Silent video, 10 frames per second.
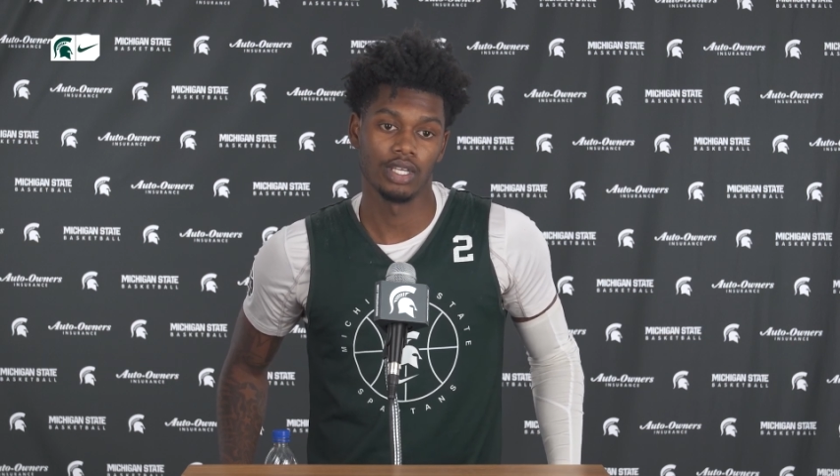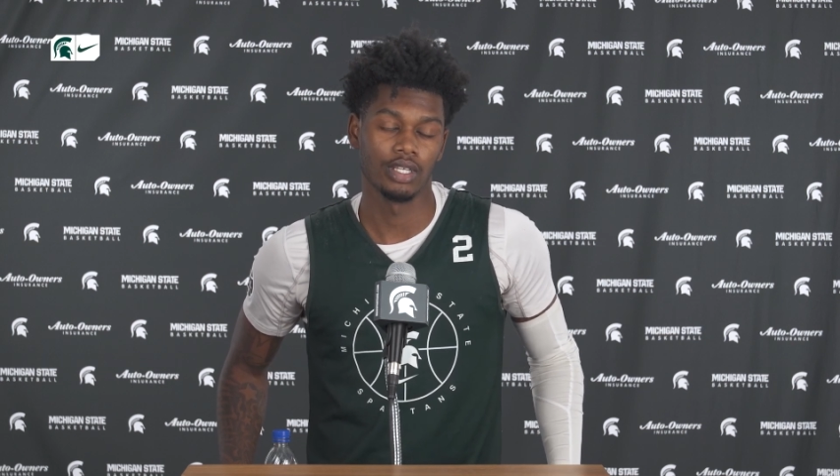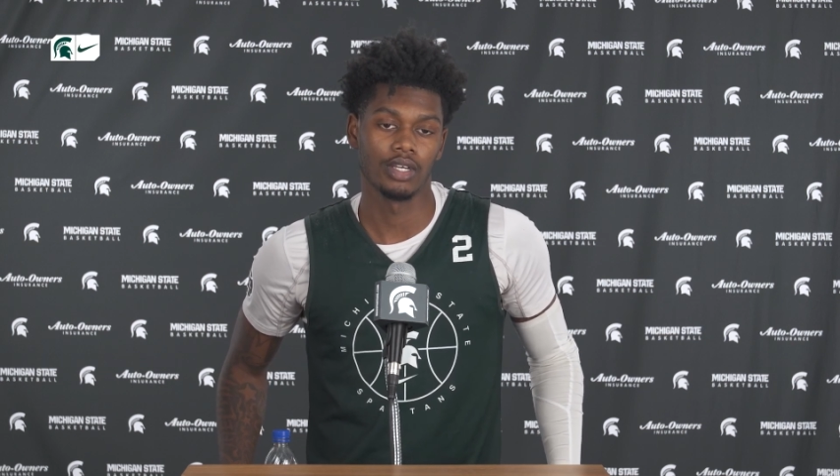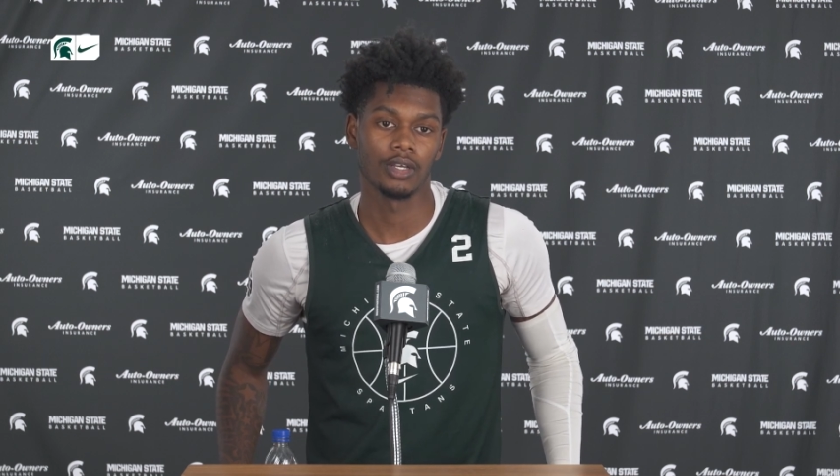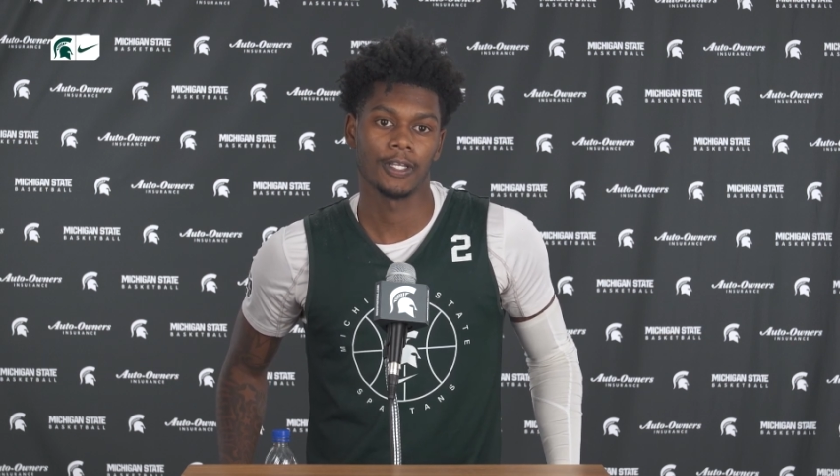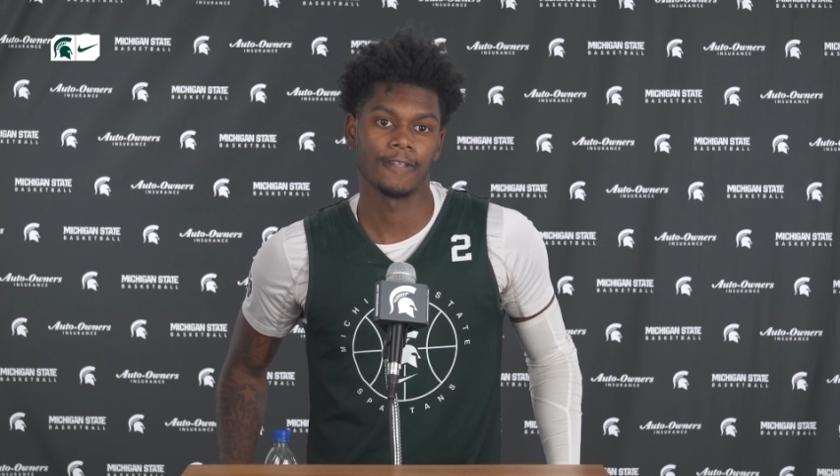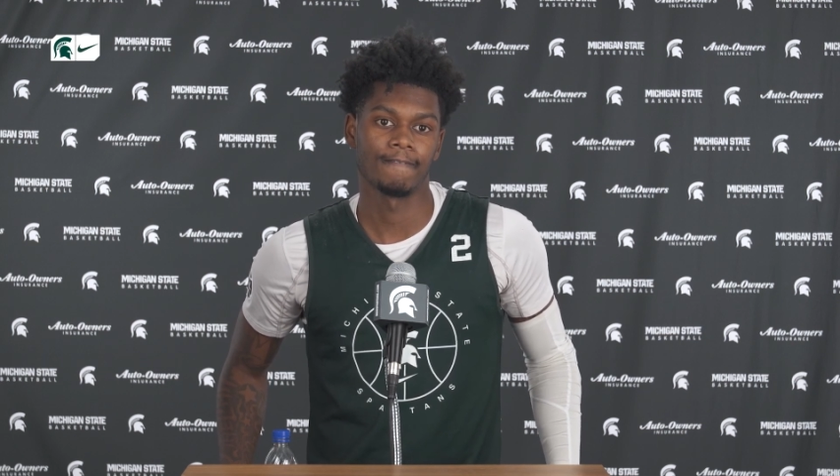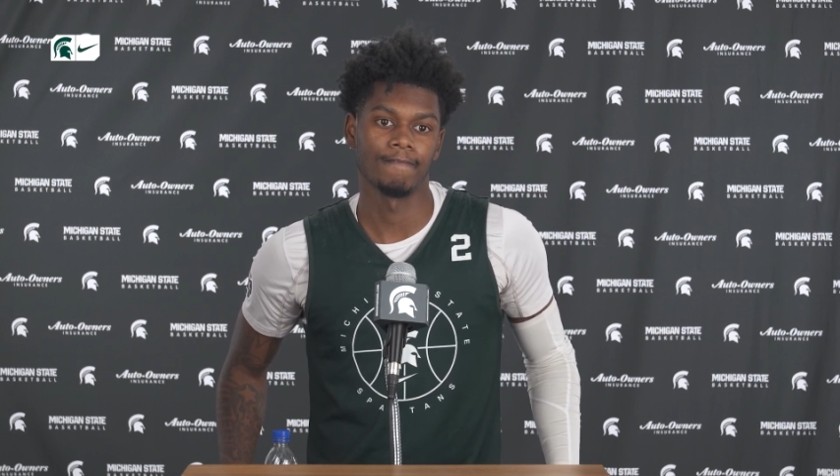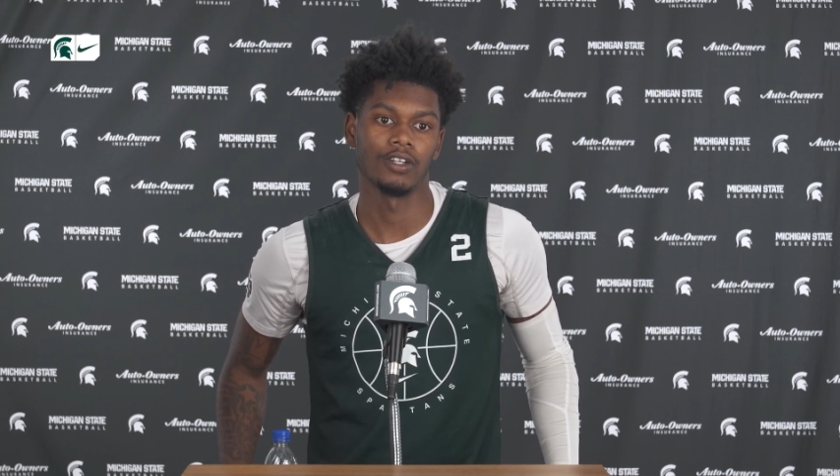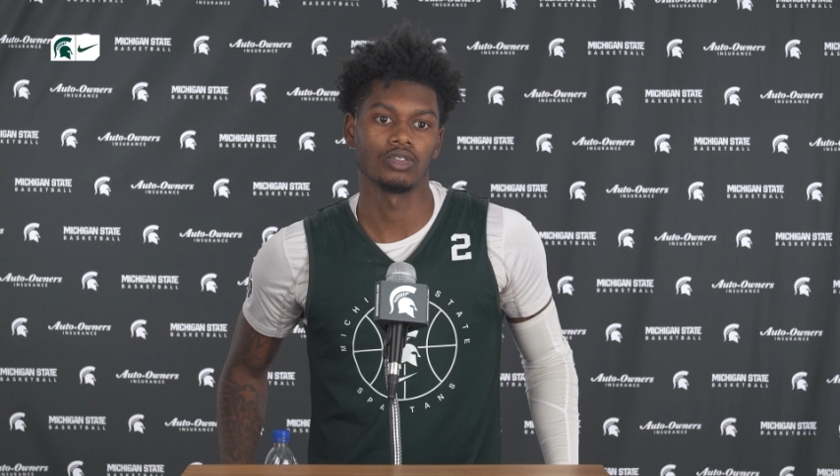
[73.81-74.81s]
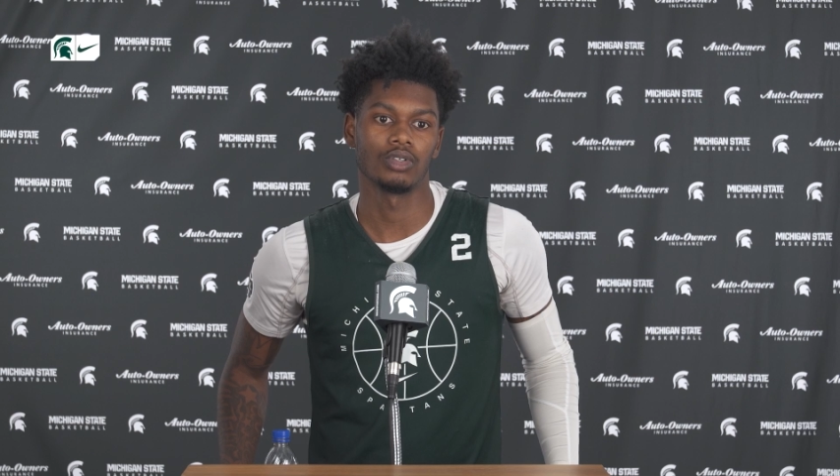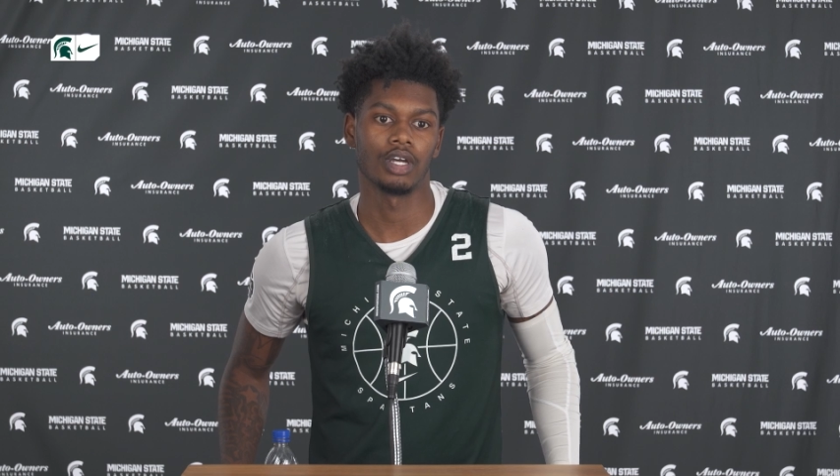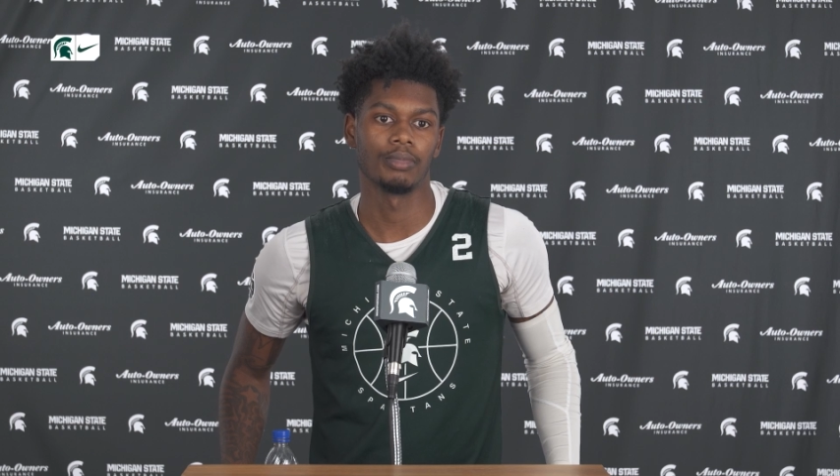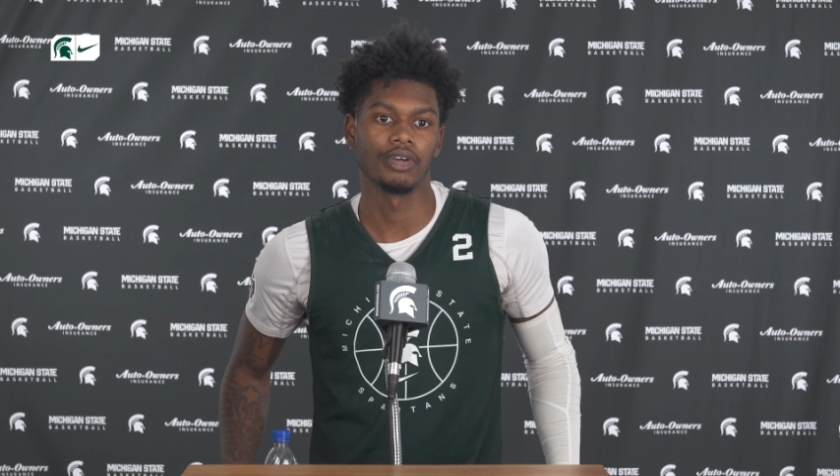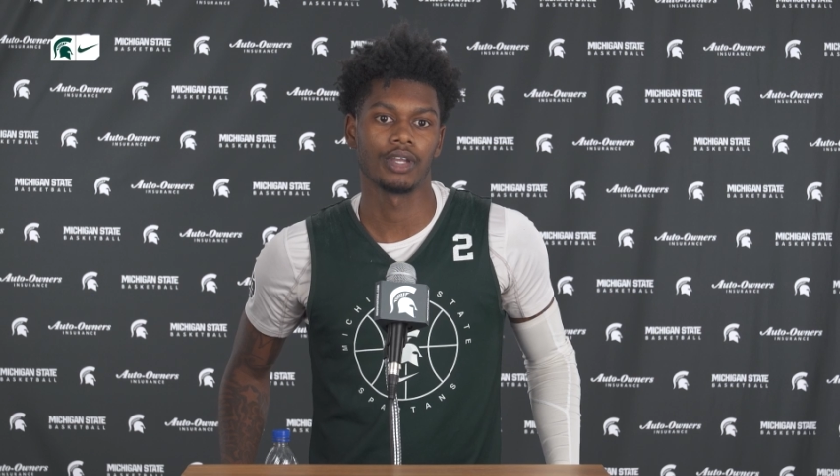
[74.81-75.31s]
Yeah, that's what I
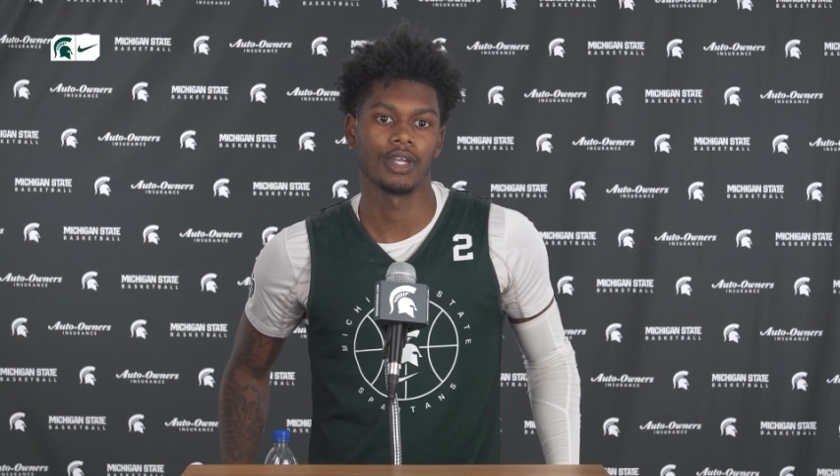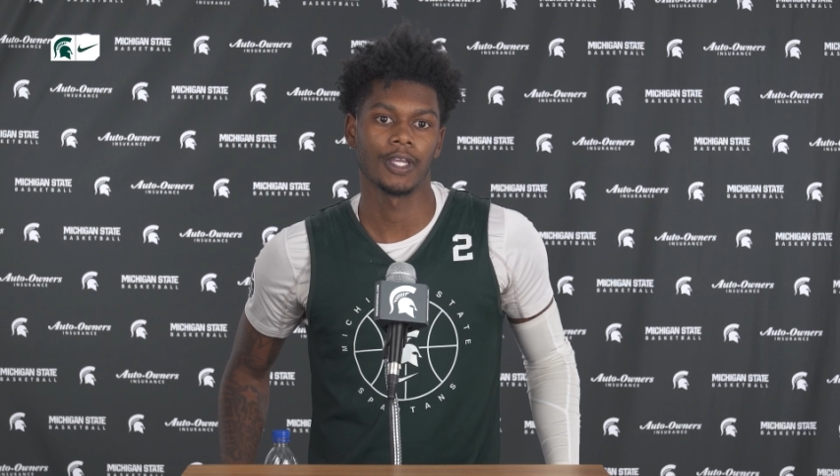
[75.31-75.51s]
bring.